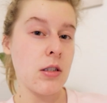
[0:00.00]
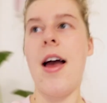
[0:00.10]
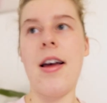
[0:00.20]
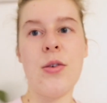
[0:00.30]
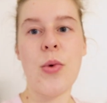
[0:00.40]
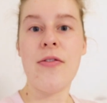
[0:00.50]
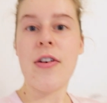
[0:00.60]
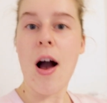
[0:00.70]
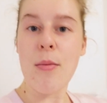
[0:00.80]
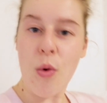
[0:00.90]
And we've
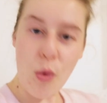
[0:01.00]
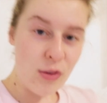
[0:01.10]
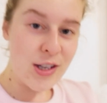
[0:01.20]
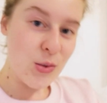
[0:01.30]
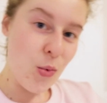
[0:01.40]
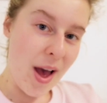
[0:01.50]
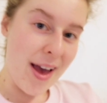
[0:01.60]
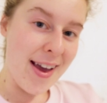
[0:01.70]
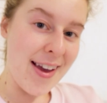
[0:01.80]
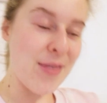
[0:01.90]
come all this
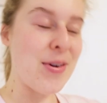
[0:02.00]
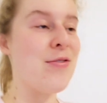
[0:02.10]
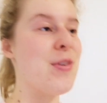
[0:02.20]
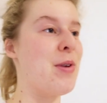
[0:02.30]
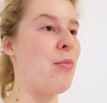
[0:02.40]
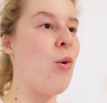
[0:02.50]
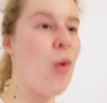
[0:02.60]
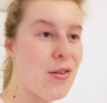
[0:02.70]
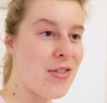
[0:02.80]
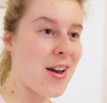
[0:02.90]
way. We've ripped up
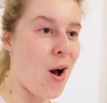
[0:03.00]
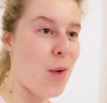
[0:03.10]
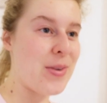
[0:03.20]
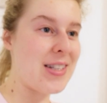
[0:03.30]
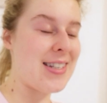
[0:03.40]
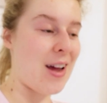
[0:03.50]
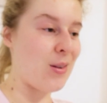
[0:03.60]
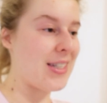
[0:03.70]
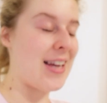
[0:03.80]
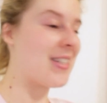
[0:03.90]
all of the carpets
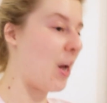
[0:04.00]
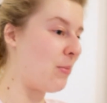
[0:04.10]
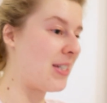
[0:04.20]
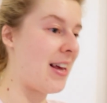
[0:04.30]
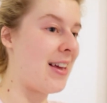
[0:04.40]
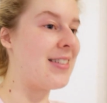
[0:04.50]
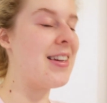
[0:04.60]
downstairs and upstairs.